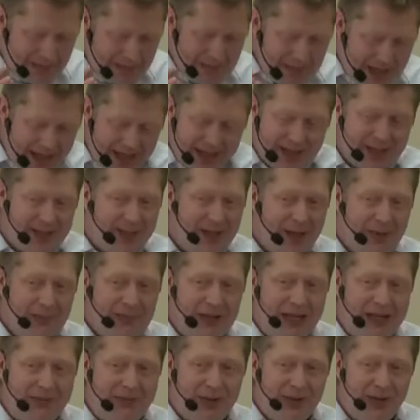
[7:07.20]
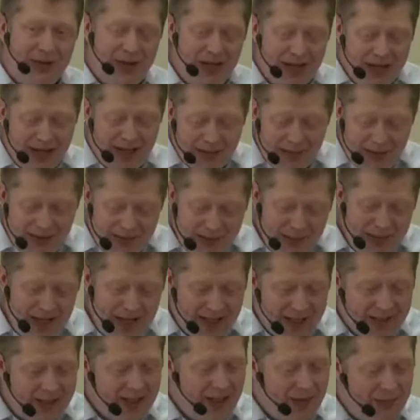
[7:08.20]
mixed up people with
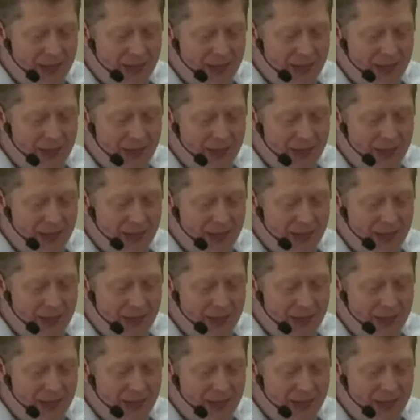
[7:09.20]
mixed